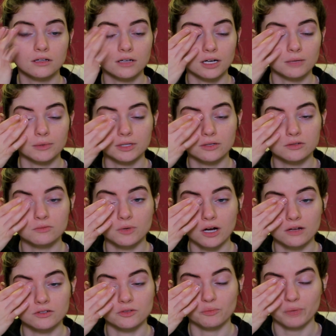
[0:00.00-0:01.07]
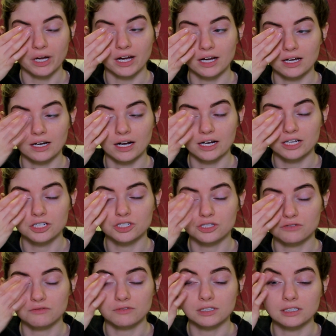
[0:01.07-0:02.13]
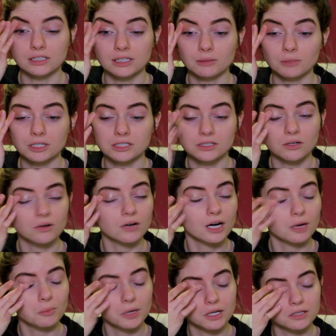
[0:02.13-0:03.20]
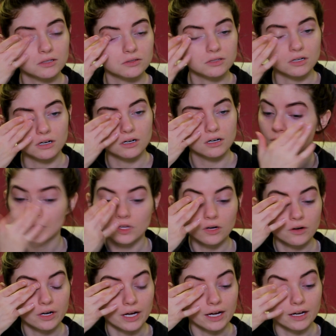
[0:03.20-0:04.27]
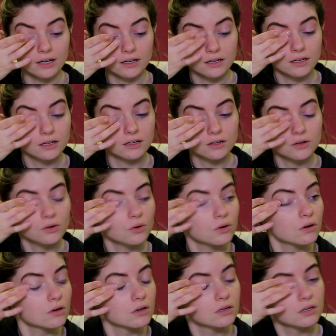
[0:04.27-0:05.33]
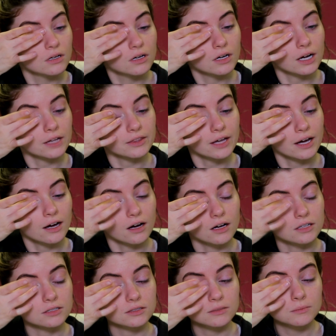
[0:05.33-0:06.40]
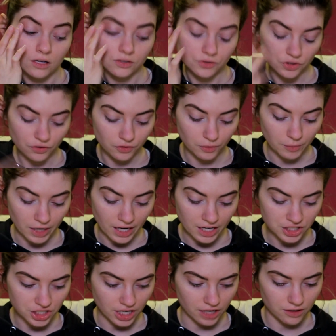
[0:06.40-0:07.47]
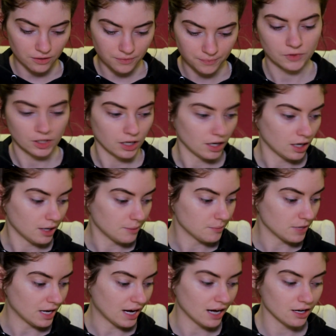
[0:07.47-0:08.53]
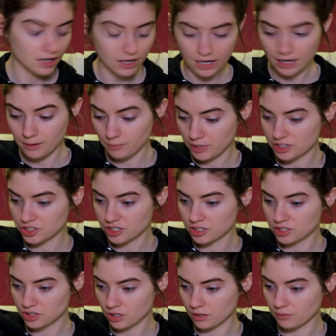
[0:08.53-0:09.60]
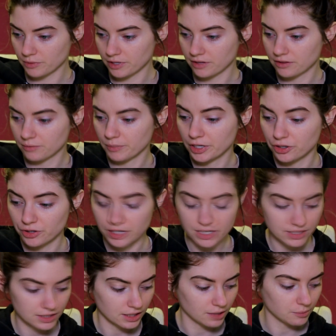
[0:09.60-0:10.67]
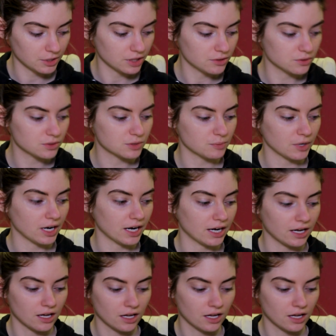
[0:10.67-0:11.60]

I mean, those brows are bad. I can just feel it in my soul how bad those are. Okay, cool. Got that, awesome. So for my eyeshadow, I'm actually gonna start with my crease and I'm gonna use my